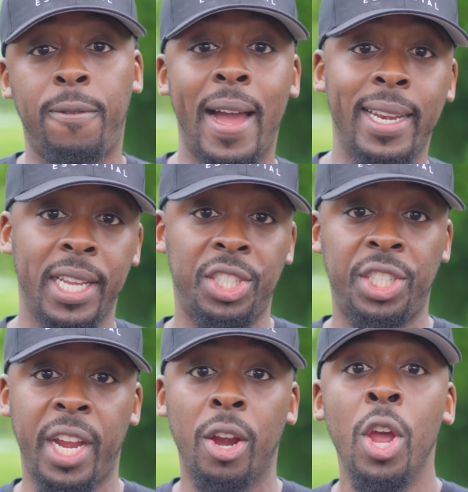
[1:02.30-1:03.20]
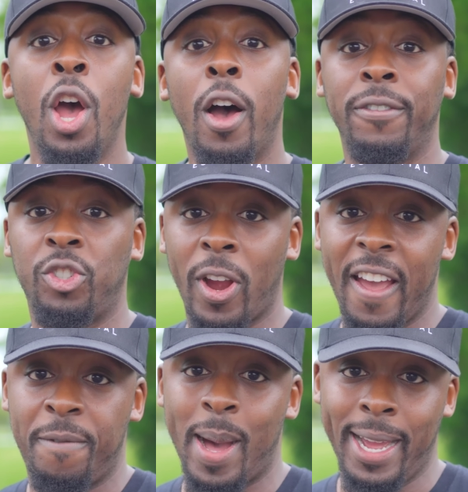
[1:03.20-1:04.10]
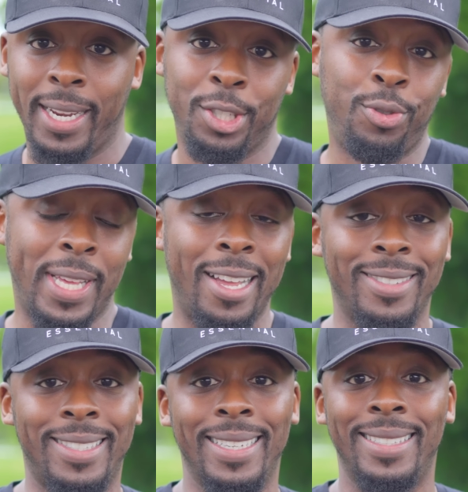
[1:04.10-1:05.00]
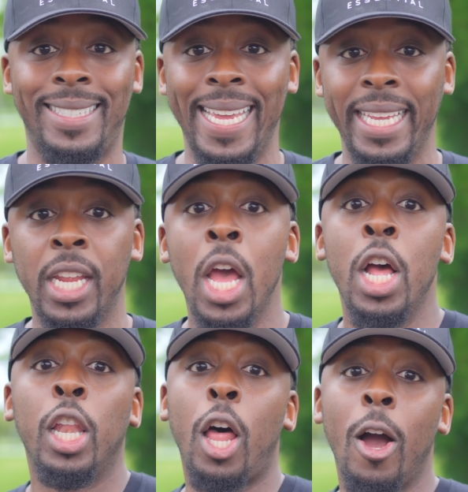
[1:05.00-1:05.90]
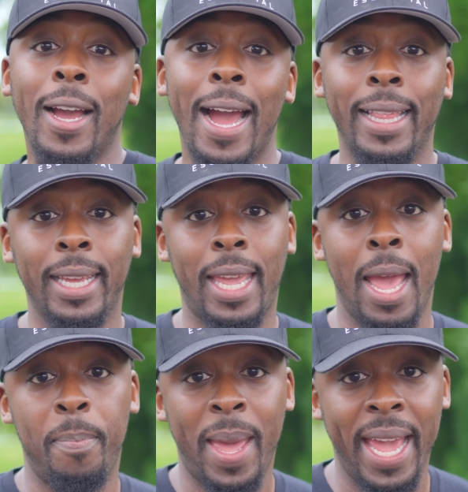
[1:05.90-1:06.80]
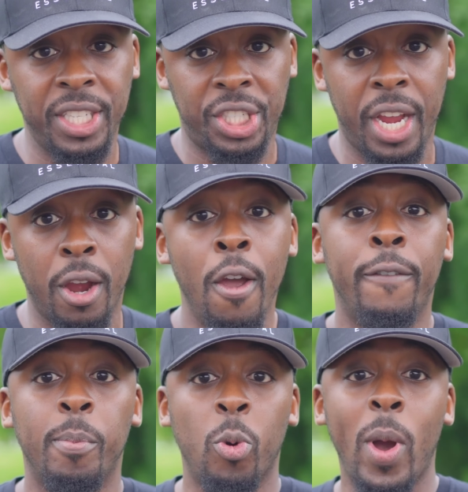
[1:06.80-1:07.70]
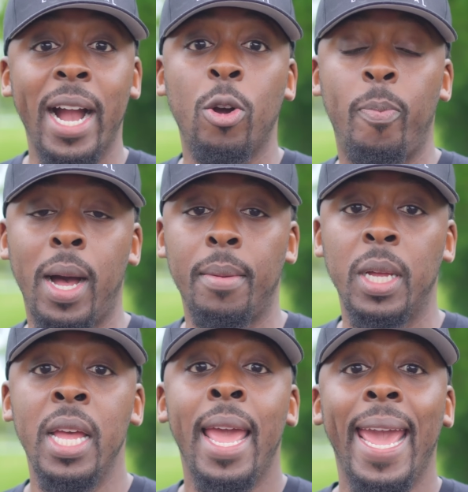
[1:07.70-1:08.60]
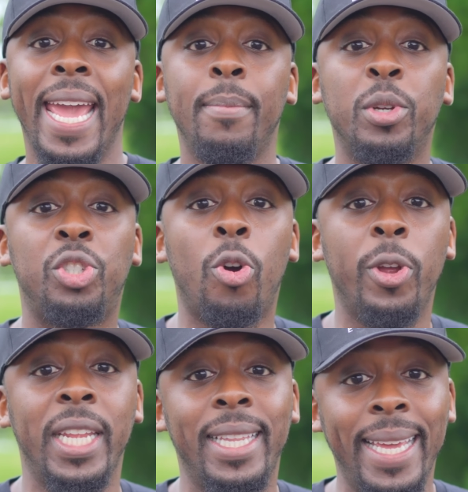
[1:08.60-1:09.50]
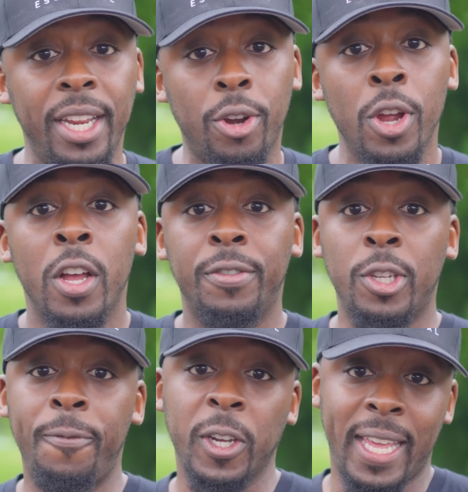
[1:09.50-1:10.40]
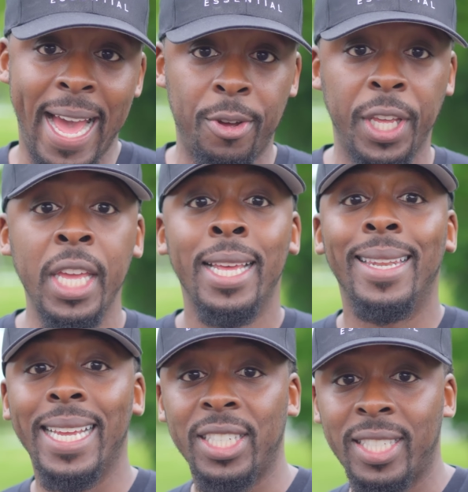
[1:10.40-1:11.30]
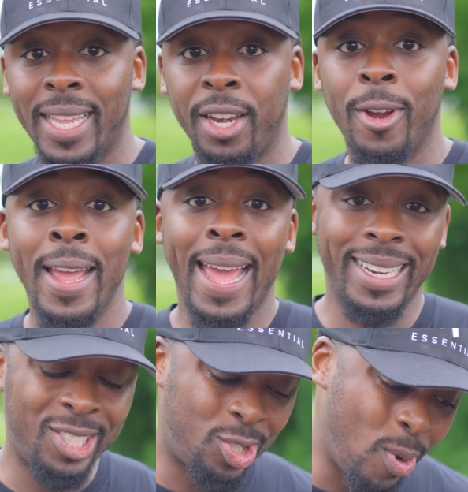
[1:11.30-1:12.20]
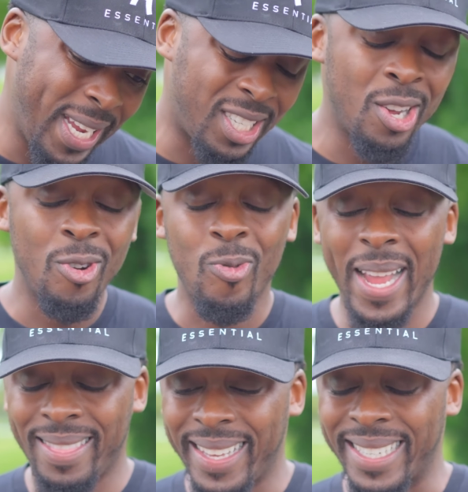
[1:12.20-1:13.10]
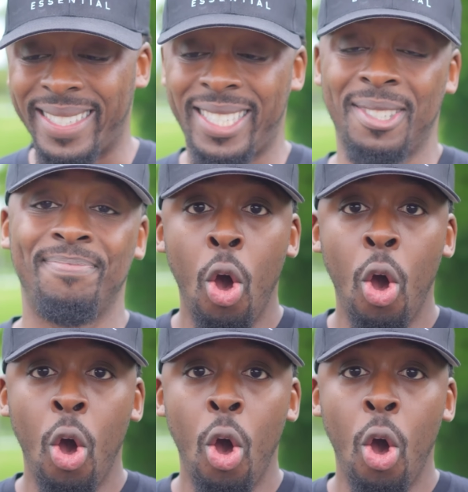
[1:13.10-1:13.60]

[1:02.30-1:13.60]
finance chair of Draft Biden 2016, Long Island campaign chair for Barack Obama, and majority leader of Suffolk County legislator. And his tweet read this